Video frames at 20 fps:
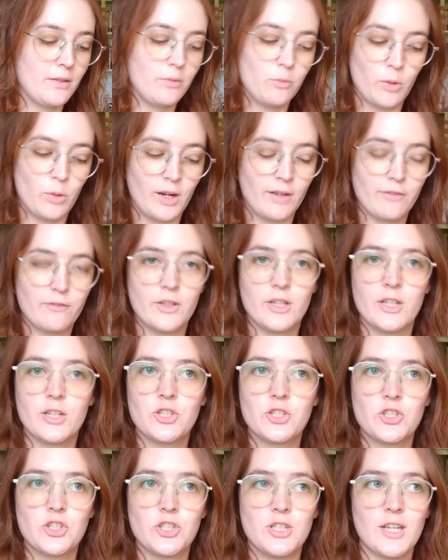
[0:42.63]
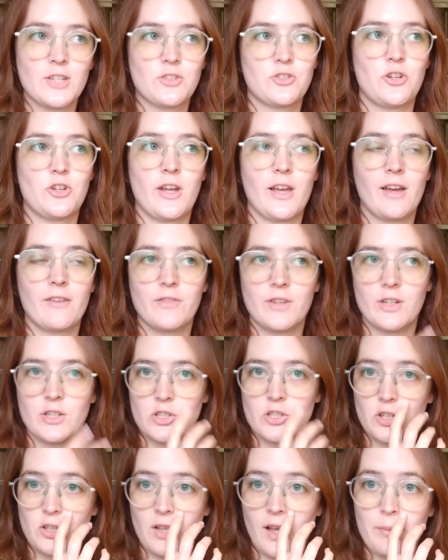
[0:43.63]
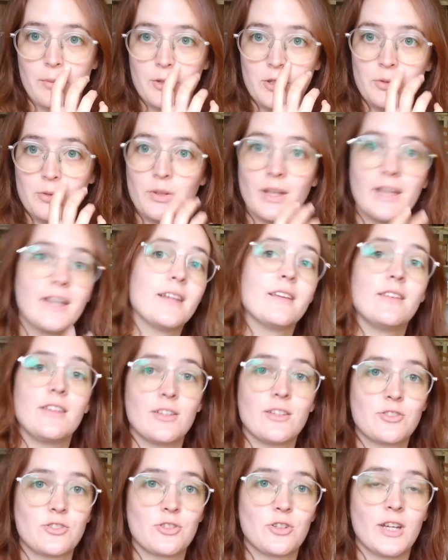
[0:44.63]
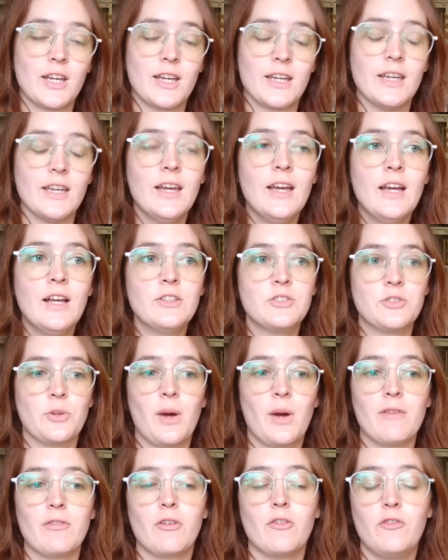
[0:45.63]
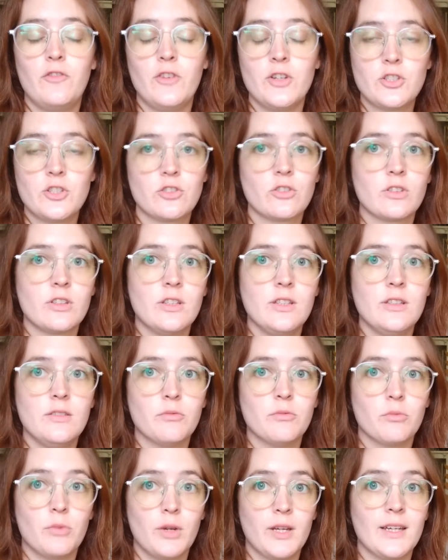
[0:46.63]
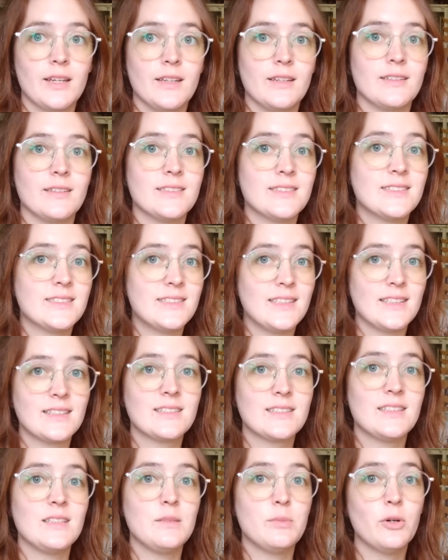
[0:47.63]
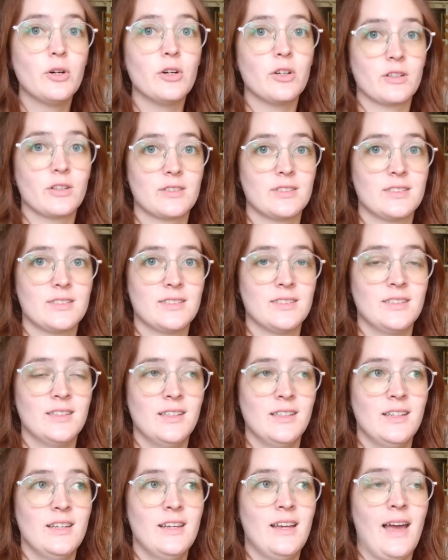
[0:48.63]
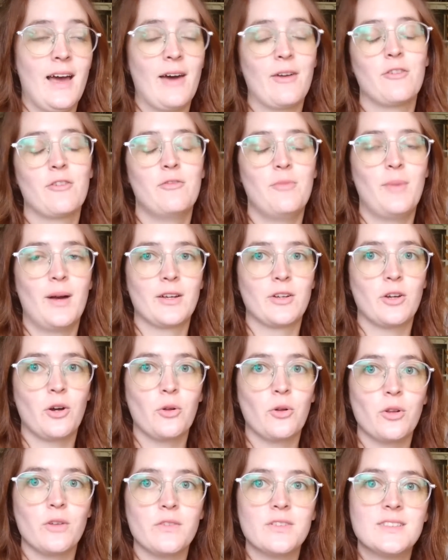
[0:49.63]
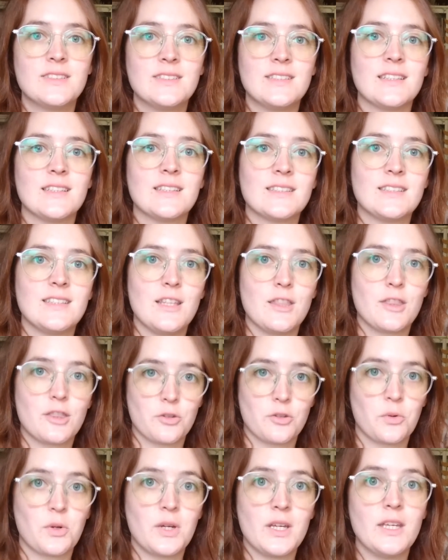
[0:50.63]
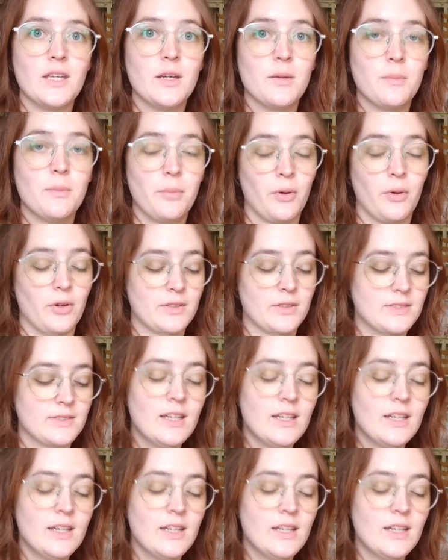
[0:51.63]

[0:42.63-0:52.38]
what I finished yesterday, I finished Clap When You Land yesterday. So I've officially read sixty books out of my goal of sixty-three books,